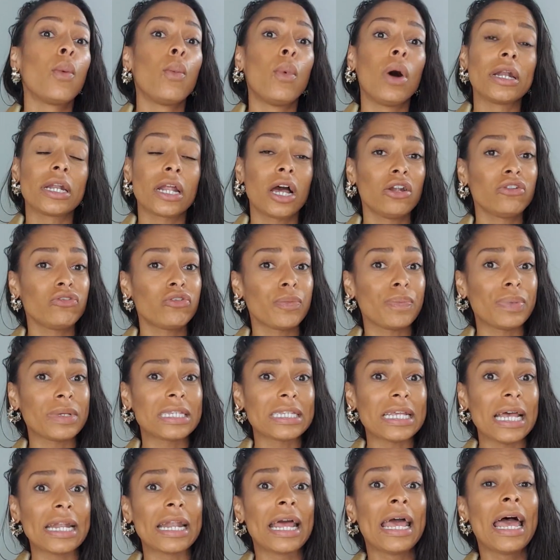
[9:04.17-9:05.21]

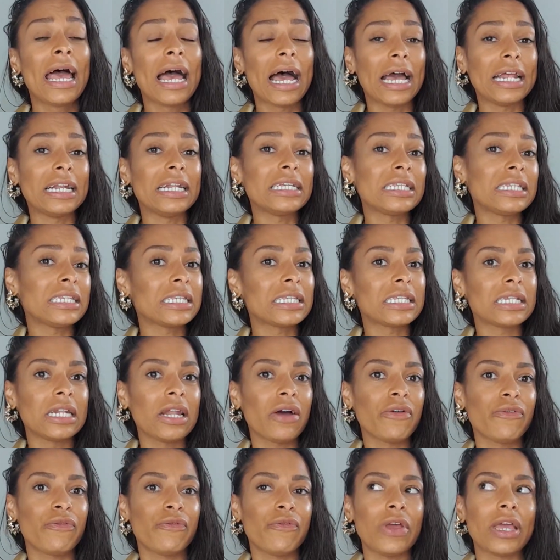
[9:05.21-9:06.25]
100%. And this is
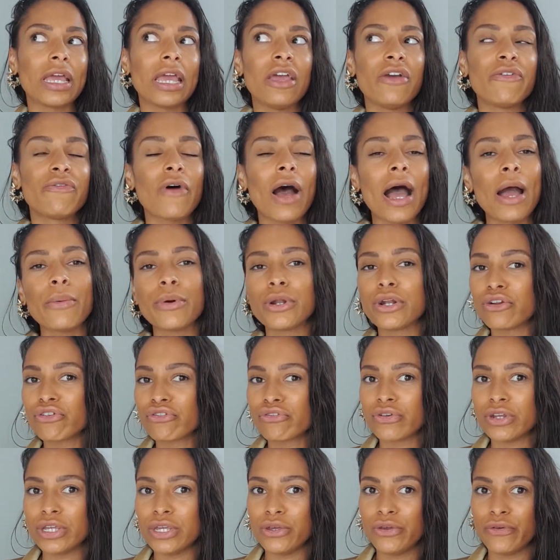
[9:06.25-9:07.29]
another thing. If I want to
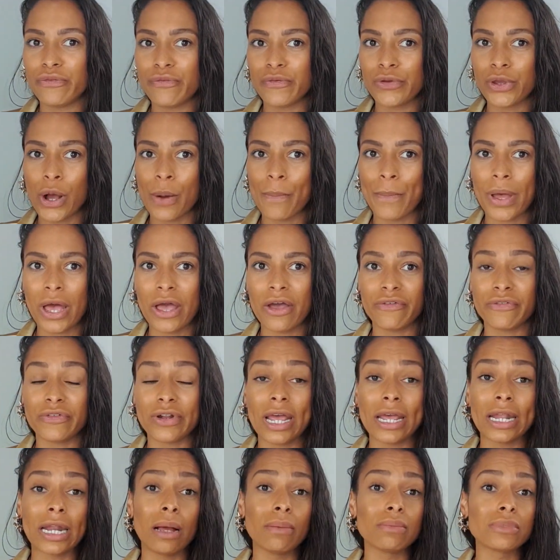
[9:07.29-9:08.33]
treat you for your
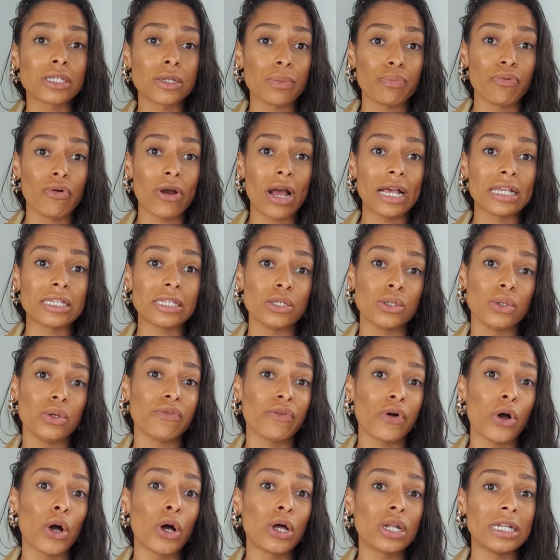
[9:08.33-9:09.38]
birthday and I'm surprising you with
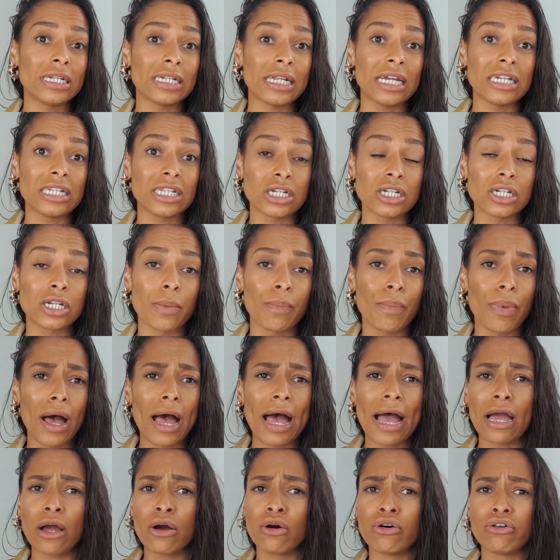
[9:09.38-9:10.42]
a holiday to
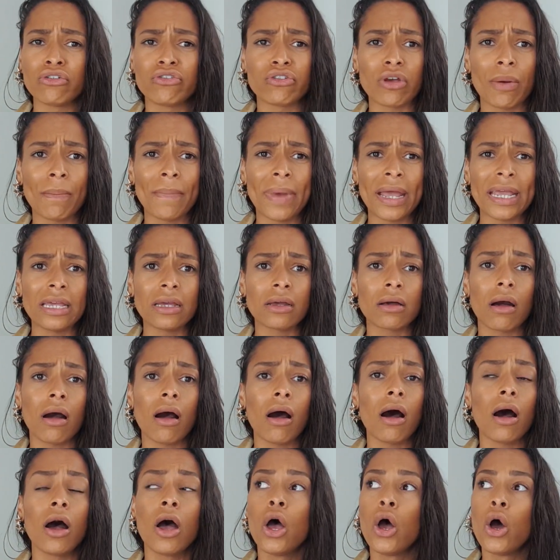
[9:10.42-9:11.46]
Dubai or
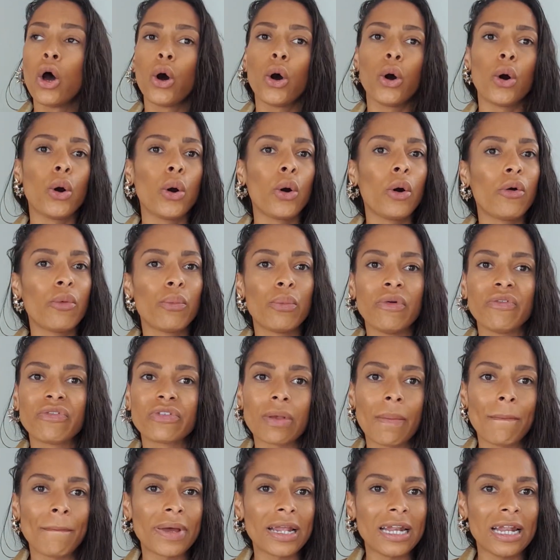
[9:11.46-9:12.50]
Jamaica or with
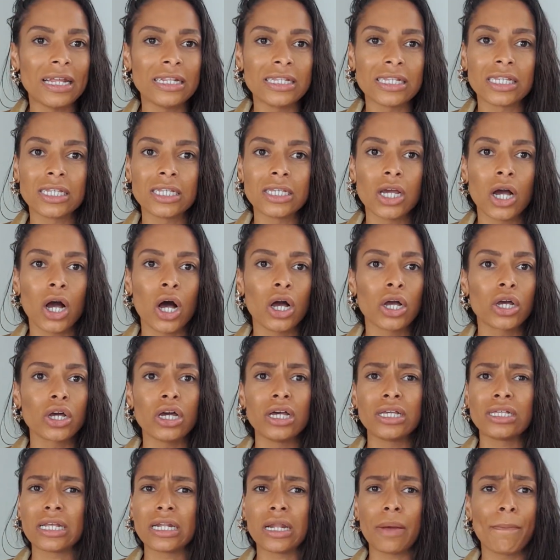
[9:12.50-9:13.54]
some
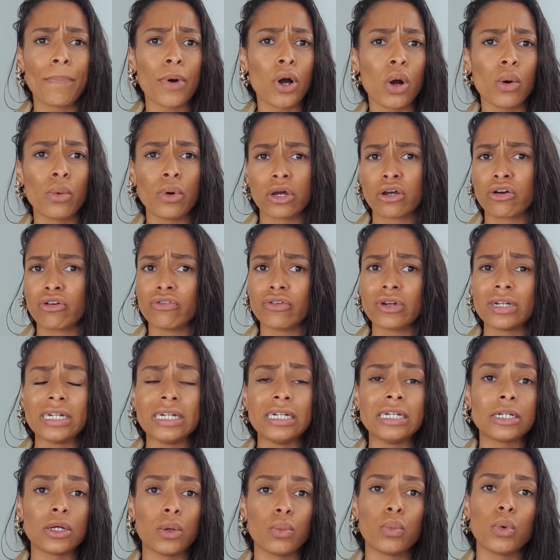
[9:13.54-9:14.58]
Balenciagas and a bottle of
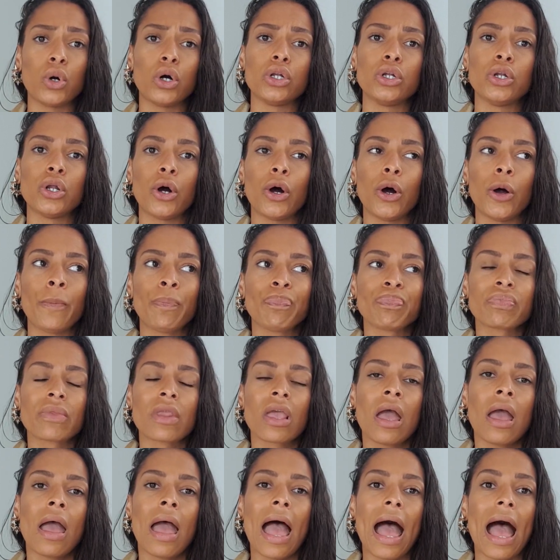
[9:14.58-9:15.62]
Creed and whatnot,
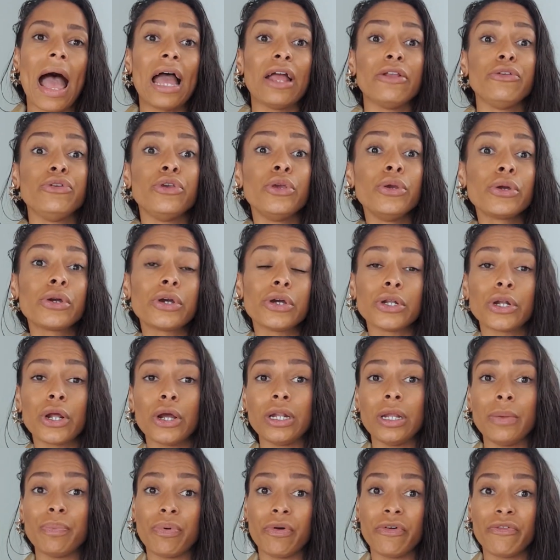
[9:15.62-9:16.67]
and you can
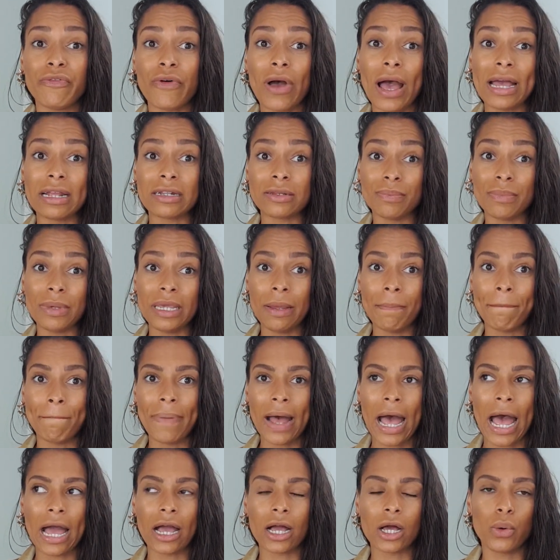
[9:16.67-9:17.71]
only provide me
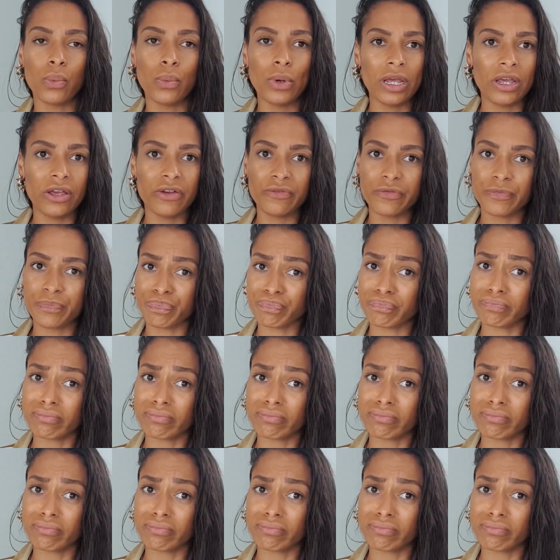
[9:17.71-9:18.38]
back with